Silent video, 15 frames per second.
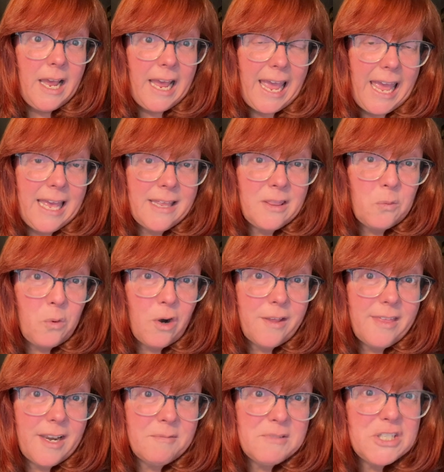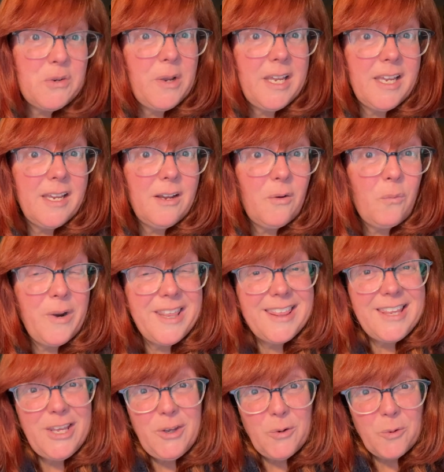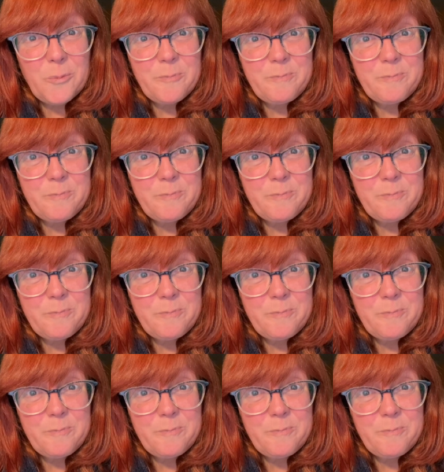and the work that I'm doing with you.